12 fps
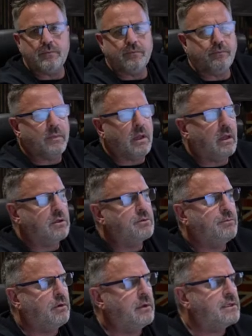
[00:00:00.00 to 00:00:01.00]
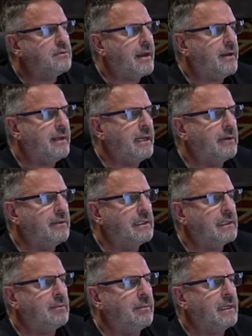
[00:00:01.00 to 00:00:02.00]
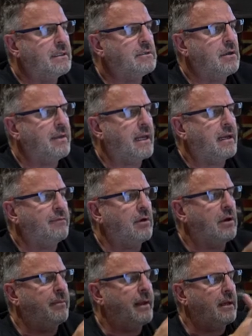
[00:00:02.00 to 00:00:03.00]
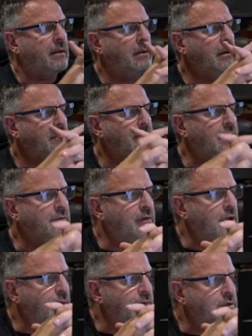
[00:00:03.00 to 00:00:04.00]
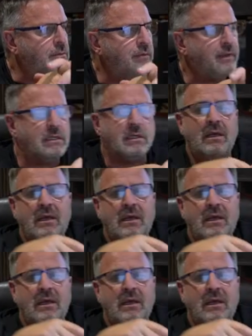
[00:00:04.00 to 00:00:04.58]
I'll just pull this around here a little bit so that I've got a better view of some of this.